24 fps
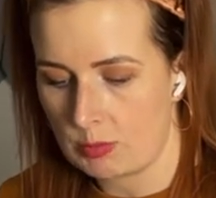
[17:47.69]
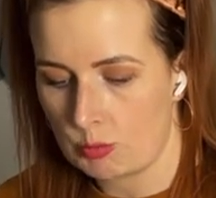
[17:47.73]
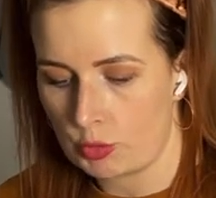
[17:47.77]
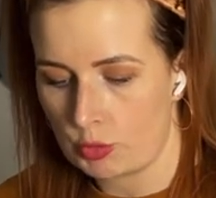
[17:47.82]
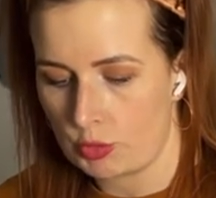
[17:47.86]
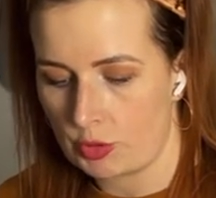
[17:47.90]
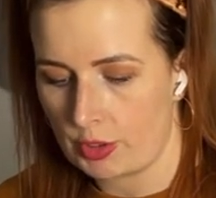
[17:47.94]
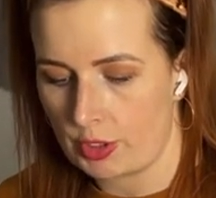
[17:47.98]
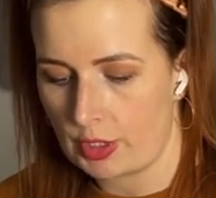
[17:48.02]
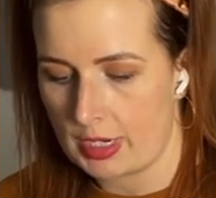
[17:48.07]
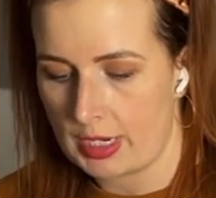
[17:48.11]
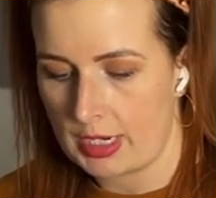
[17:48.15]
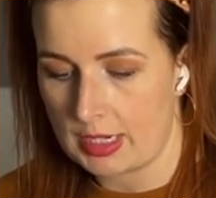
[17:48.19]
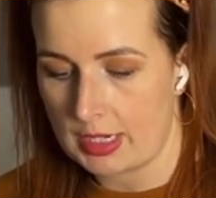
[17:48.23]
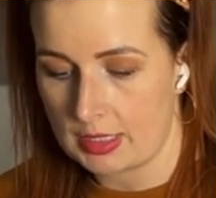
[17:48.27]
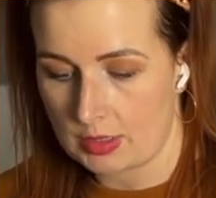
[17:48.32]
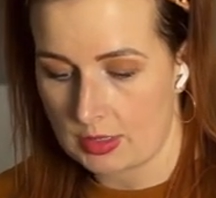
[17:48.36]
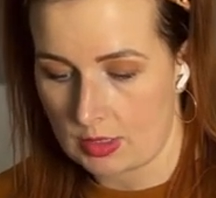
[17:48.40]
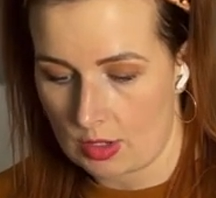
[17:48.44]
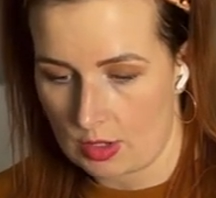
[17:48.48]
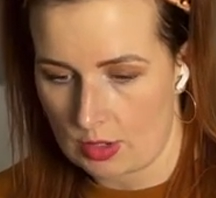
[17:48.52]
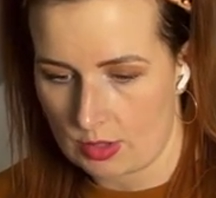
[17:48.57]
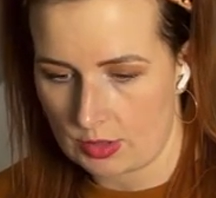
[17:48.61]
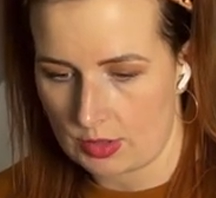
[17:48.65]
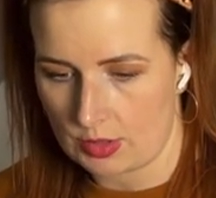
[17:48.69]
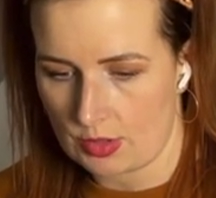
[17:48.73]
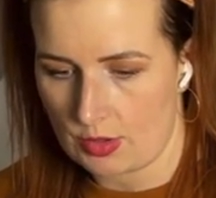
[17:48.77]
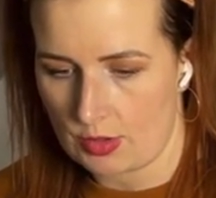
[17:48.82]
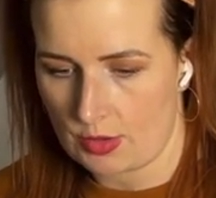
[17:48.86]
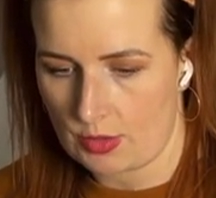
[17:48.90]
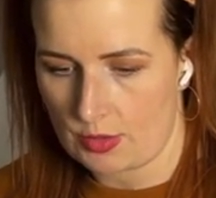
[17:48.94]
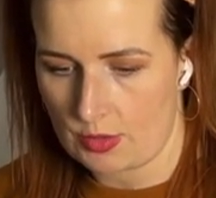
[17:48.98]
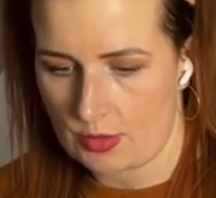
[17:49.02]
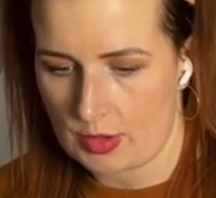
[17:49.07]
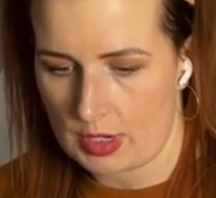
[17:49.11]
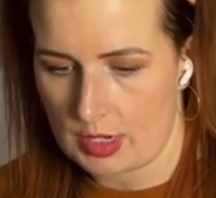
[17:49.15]
Brewery is
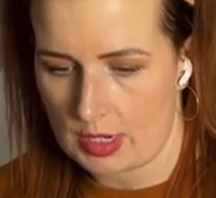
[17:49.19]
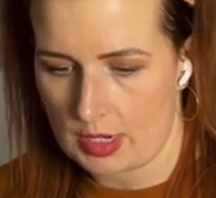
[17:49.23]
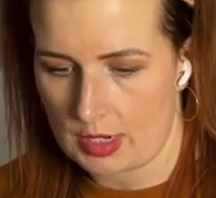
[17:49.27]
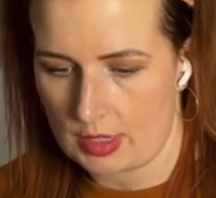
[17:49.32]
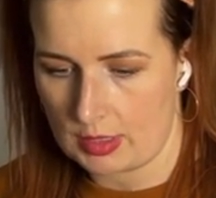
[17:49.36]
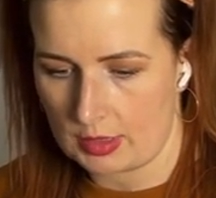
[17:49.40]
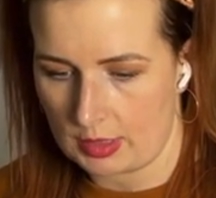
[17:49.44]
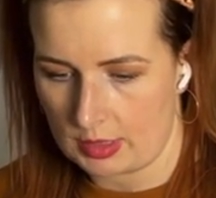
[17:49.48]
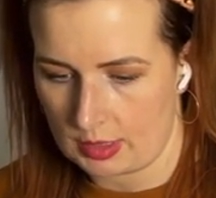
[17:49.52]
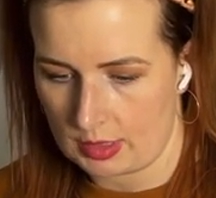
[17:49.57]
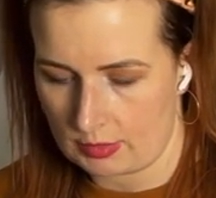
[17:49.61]
also a